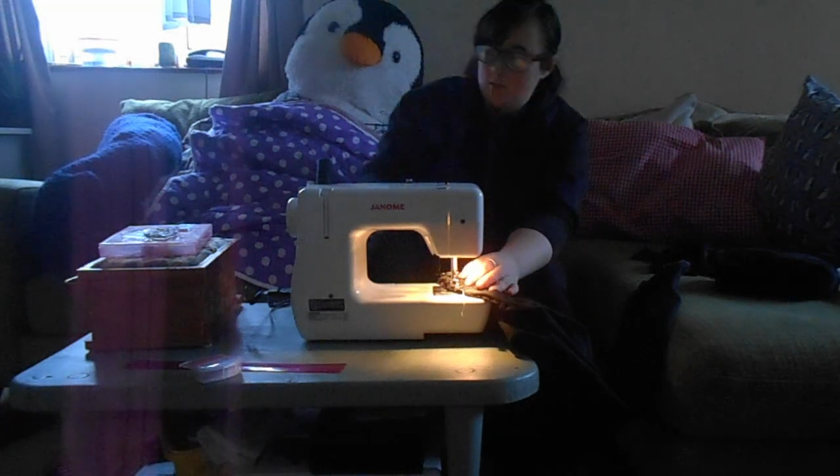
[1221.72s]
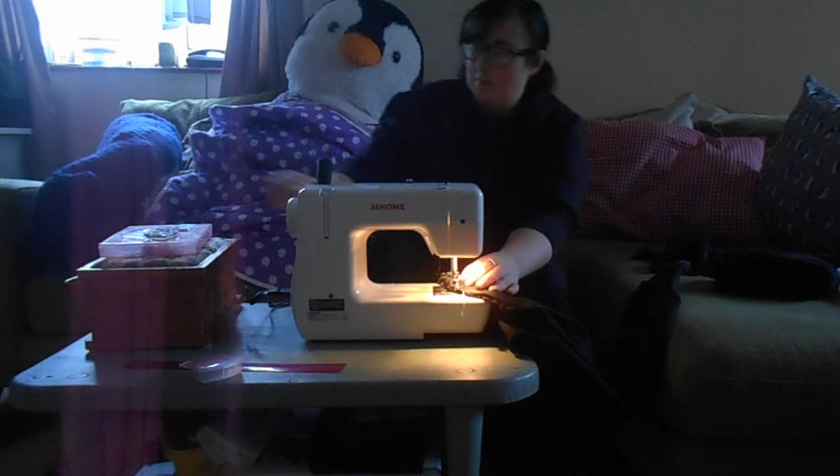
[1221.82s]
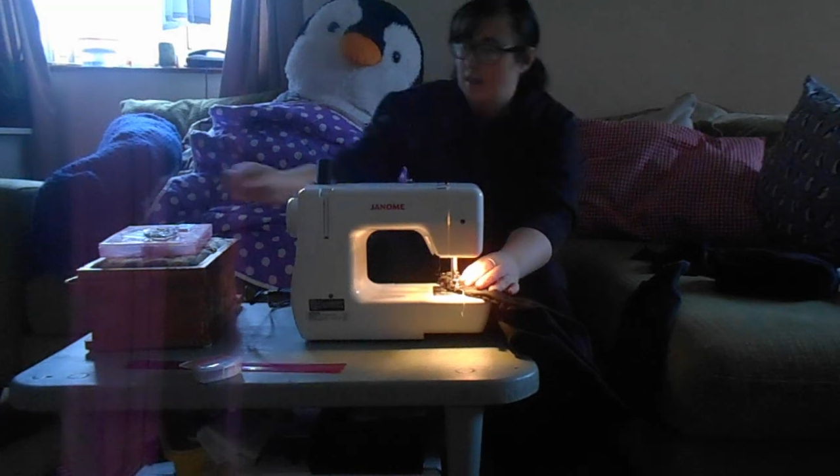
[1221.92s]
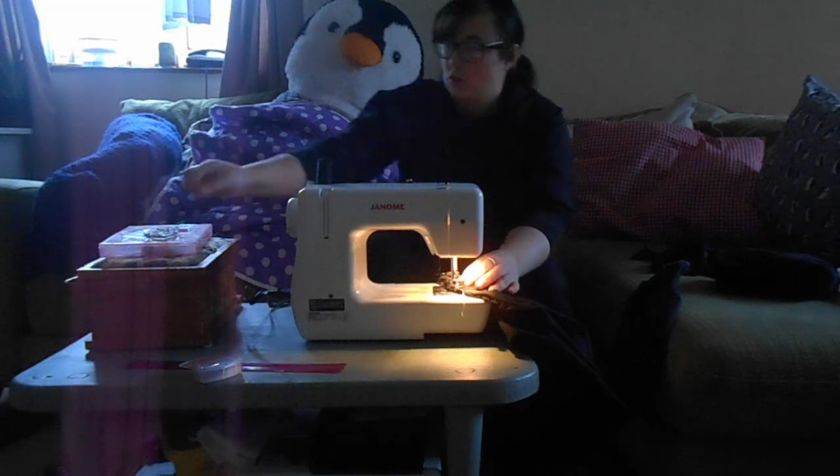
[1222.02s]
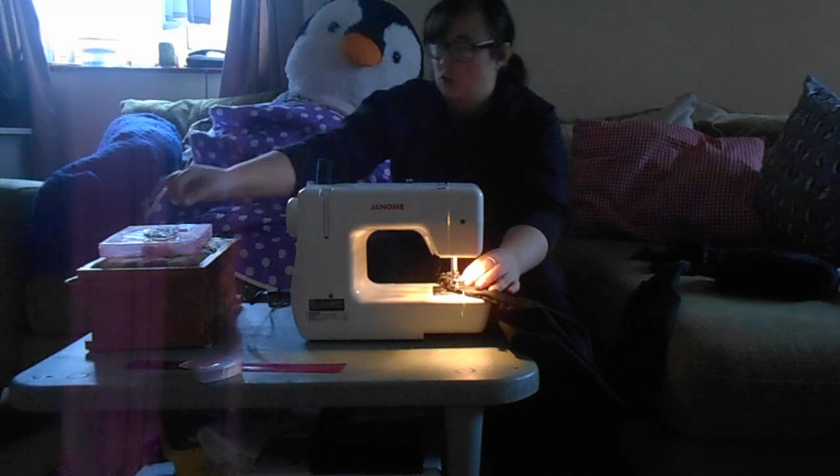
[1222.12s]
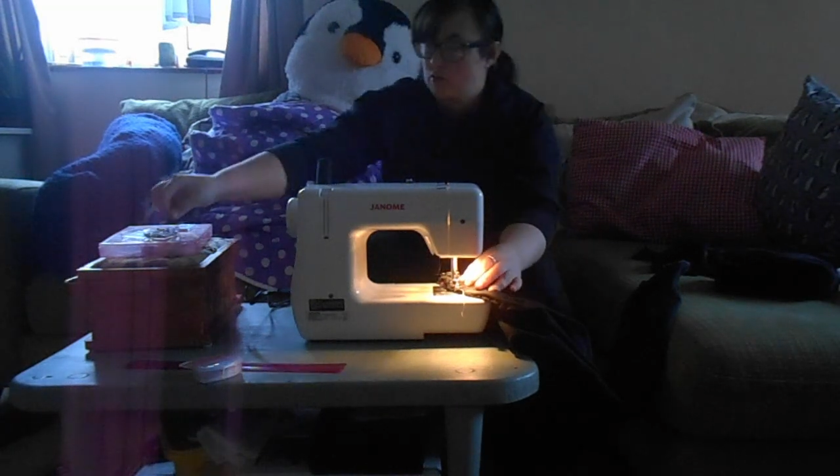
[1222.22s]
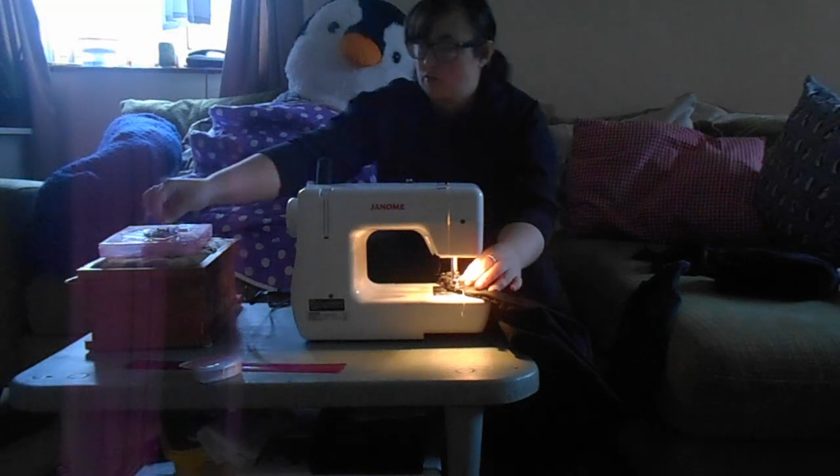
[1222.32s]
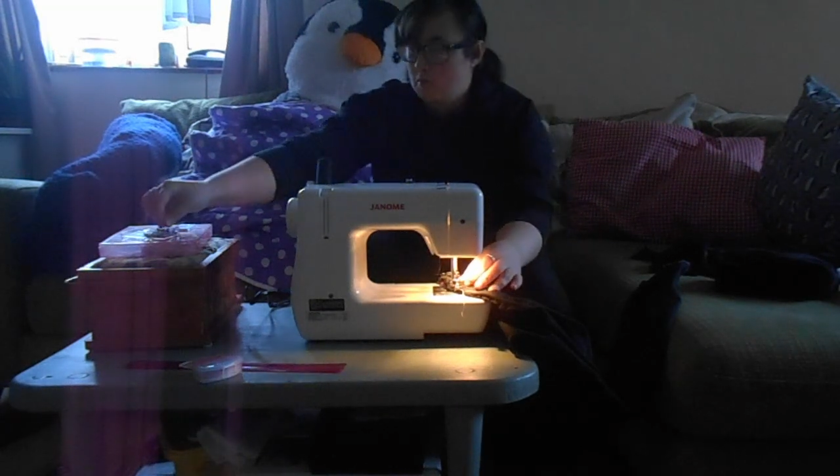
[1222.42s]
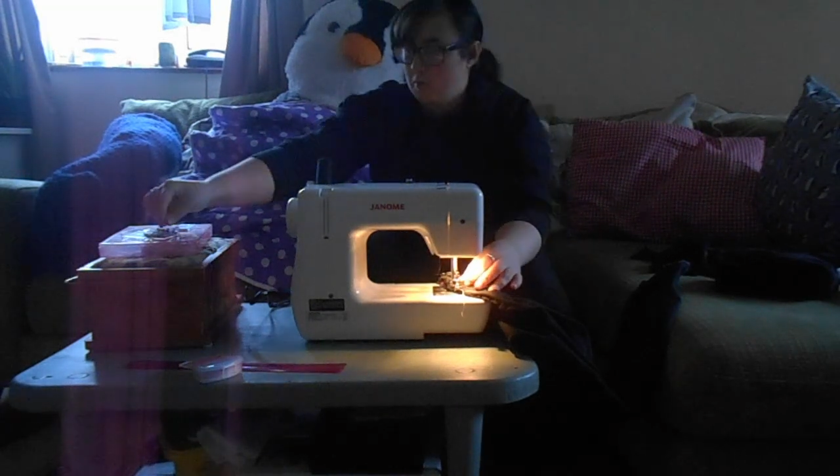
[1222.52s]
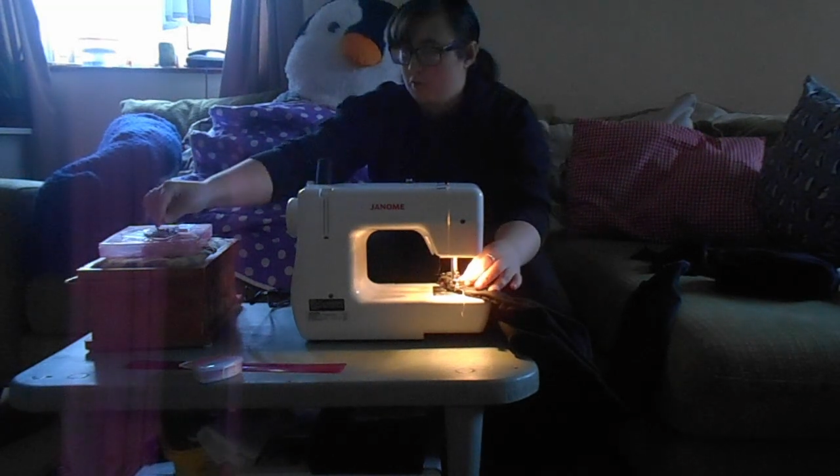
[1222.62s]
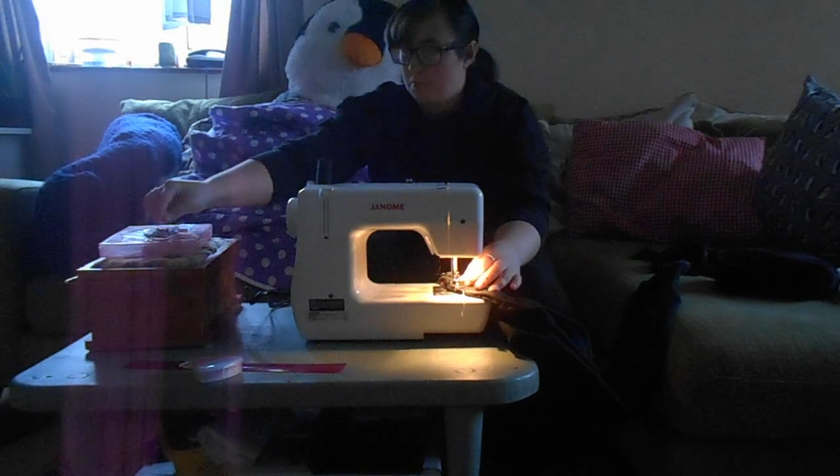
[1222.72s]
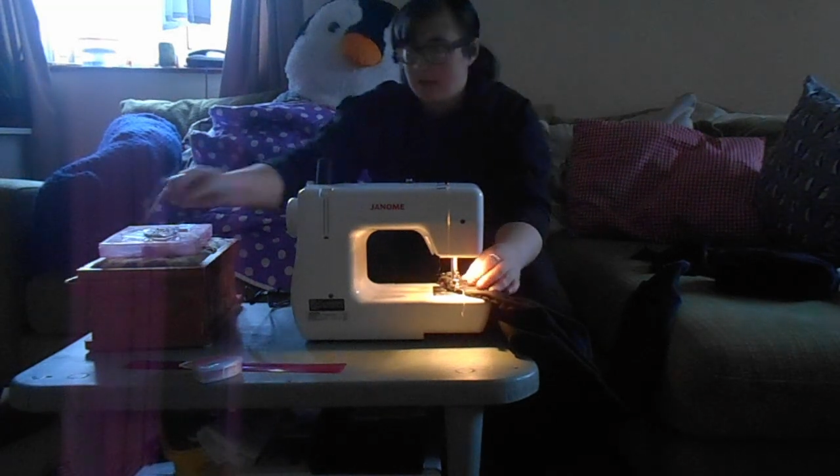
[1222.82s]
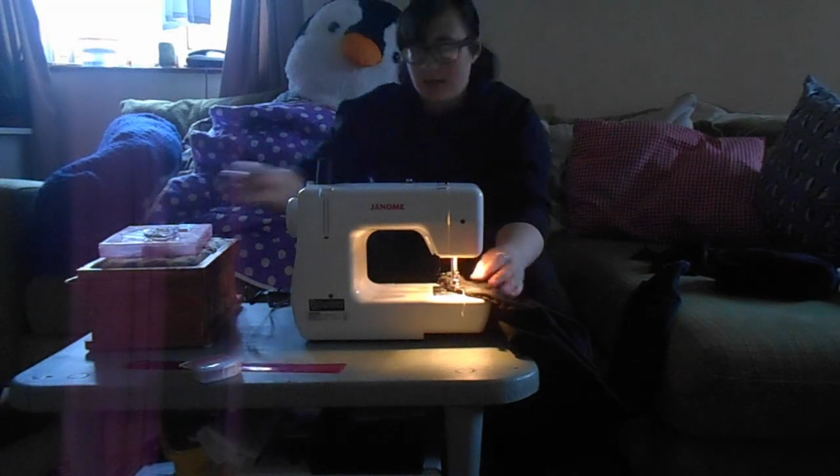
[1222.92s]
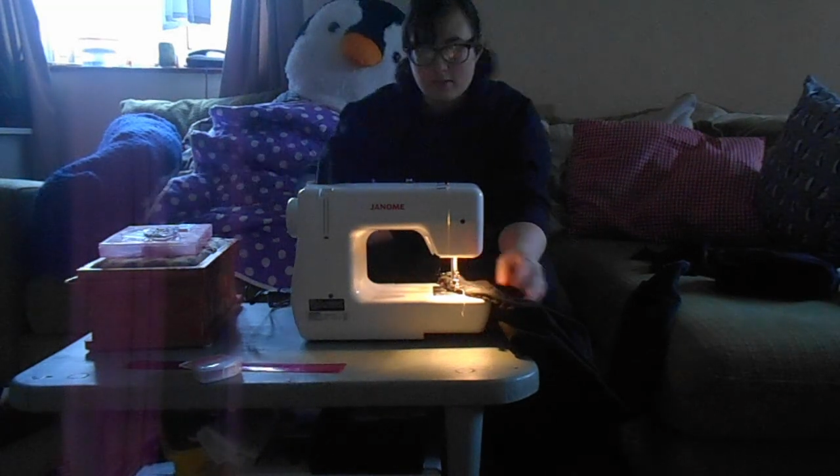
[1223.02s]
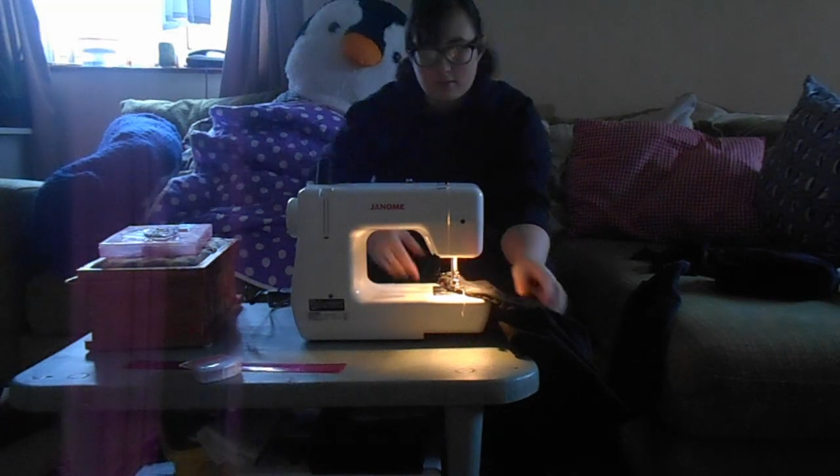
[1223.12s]
Make sure to remove
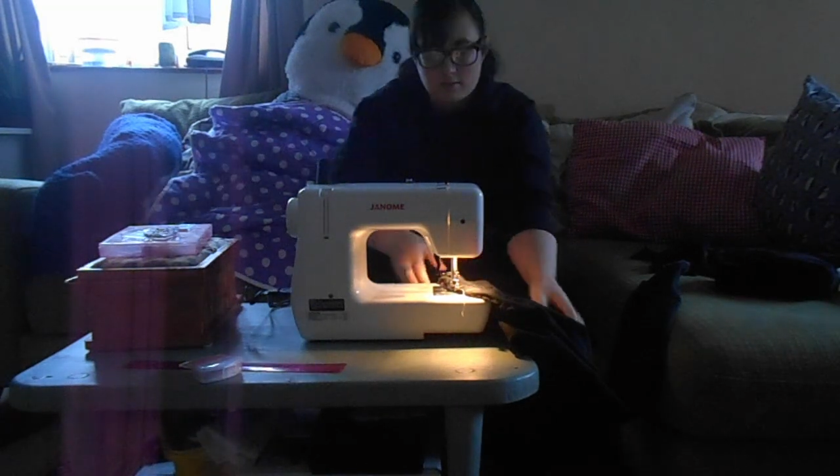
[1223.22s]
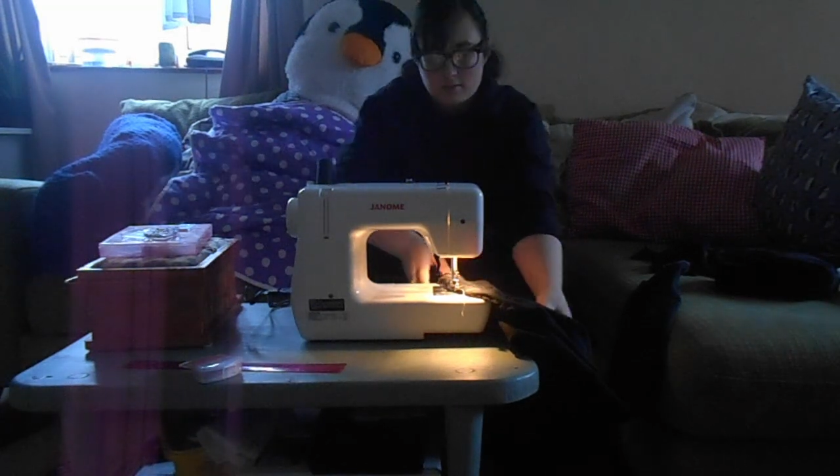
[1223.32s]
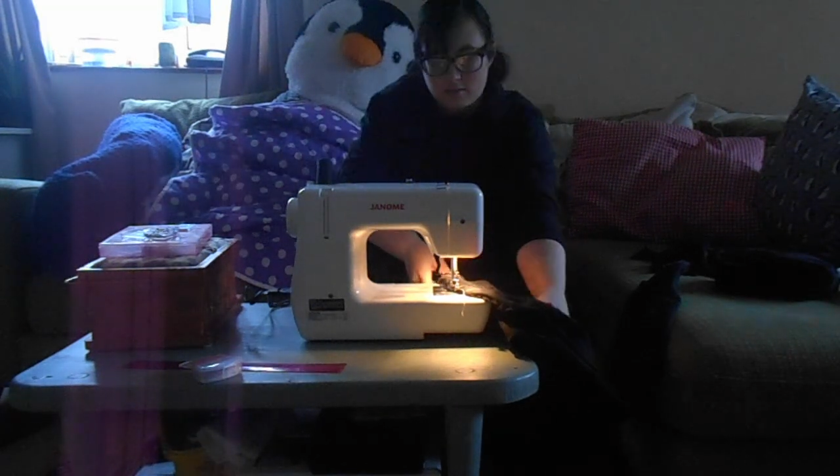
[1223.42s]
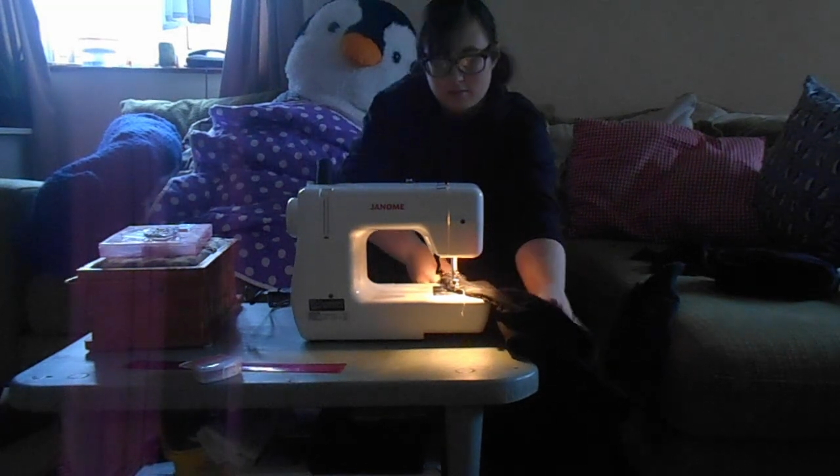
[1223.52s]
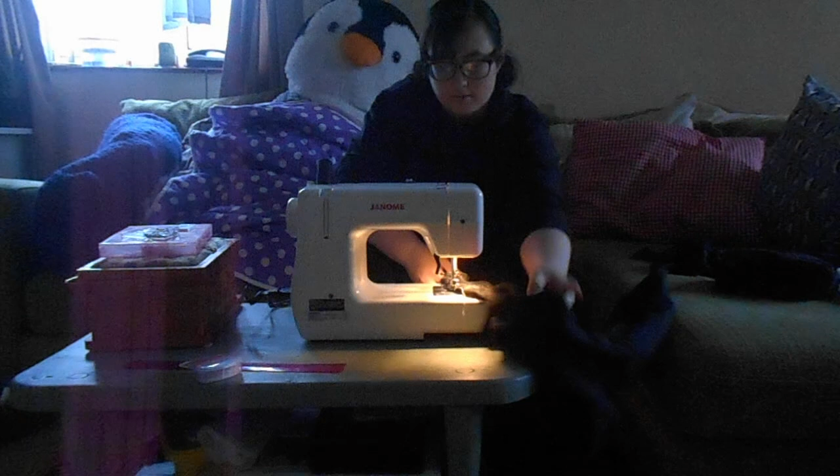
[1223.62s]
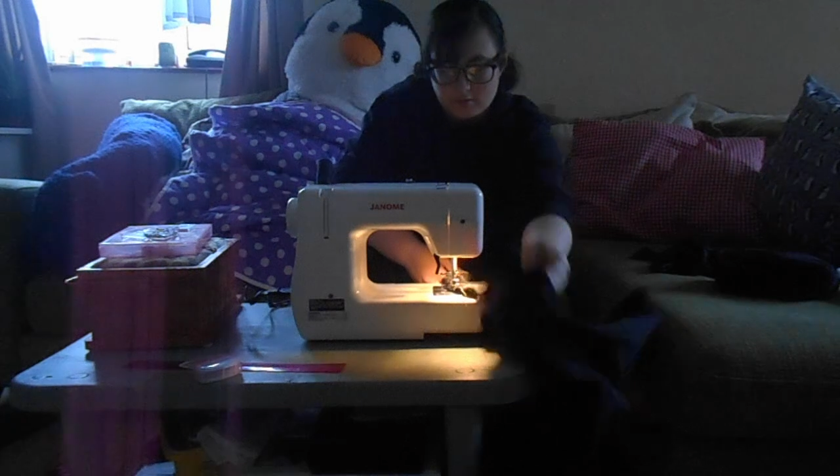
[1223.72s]
pins.